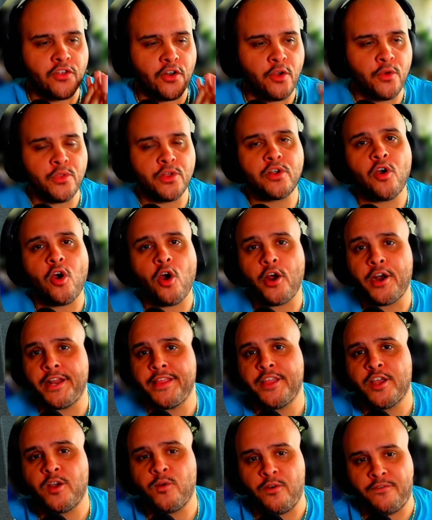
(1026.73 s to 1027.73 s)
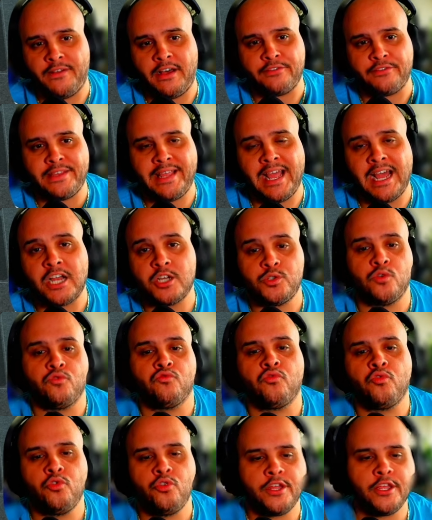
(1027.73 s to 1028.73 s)
throw the card in there without the
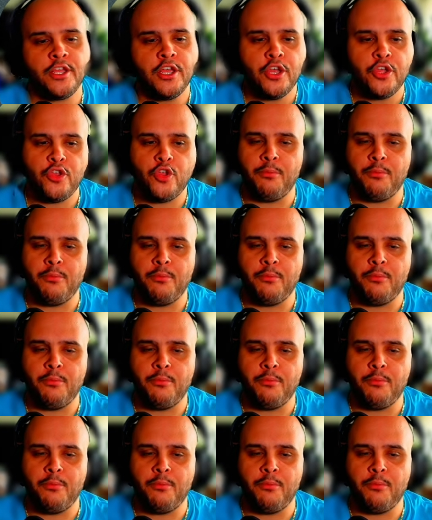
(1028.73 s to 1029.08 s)
actual ruling.